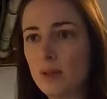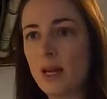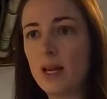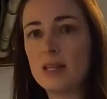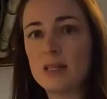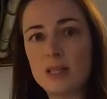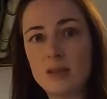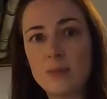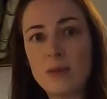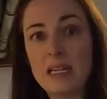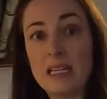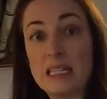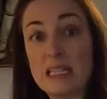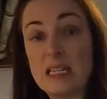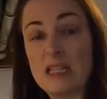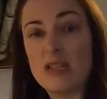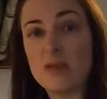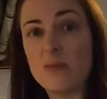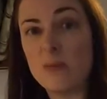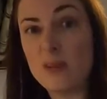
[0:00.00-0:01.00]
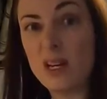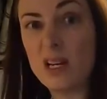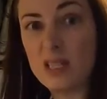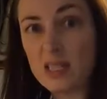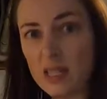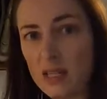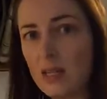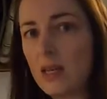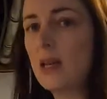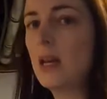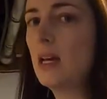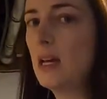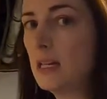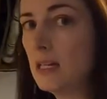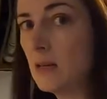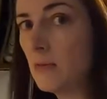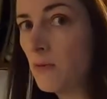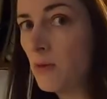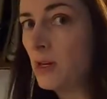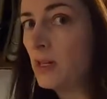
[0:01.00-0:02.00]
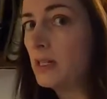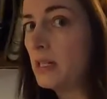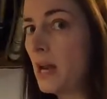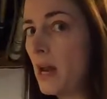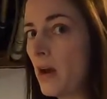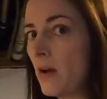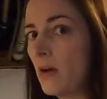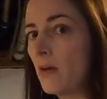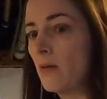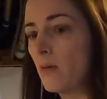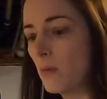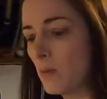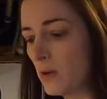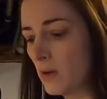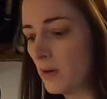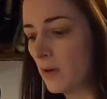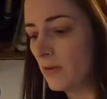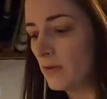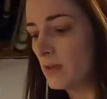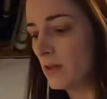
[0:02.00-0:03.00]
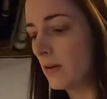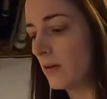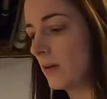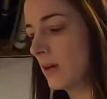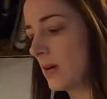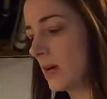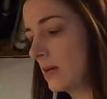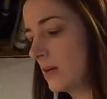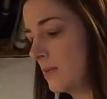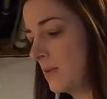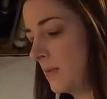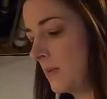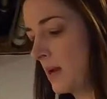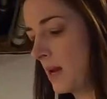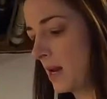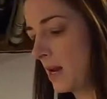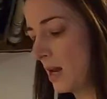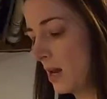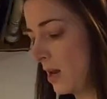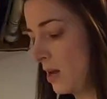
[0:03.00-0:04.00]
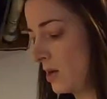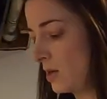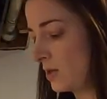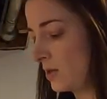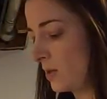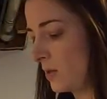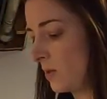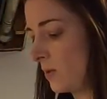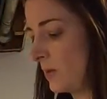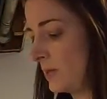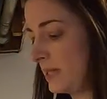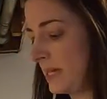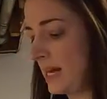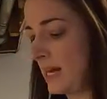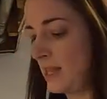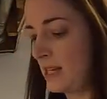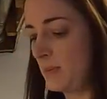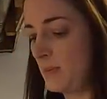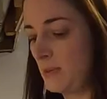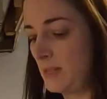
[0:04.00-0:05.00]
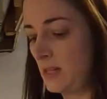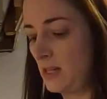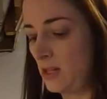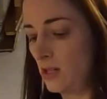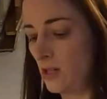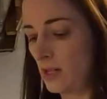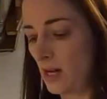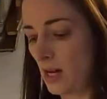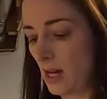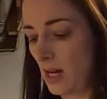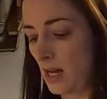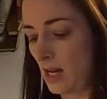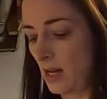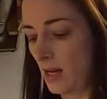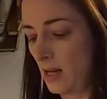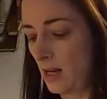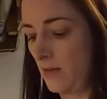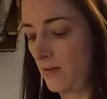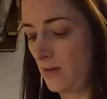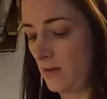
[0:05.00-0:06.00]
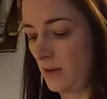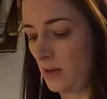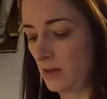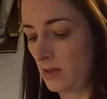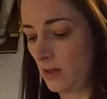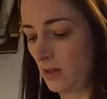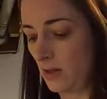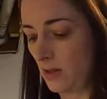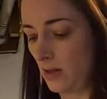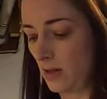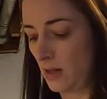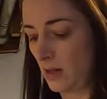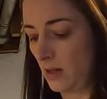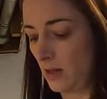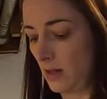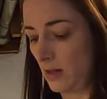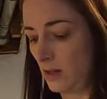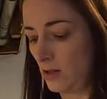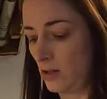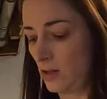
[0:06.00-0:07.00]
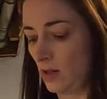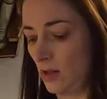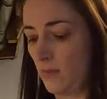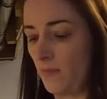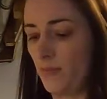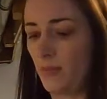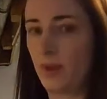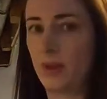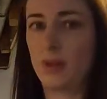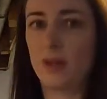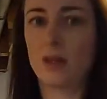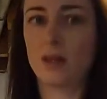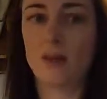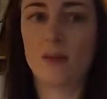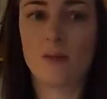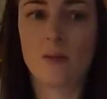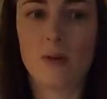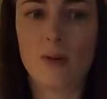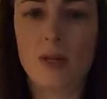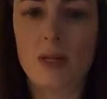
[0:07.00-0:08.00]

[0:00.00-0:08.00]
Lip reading: plastic being stitched in place and didn't want to tear and remove, so it got to be a pain. So once I had this positioned, if you actually look in the larger, where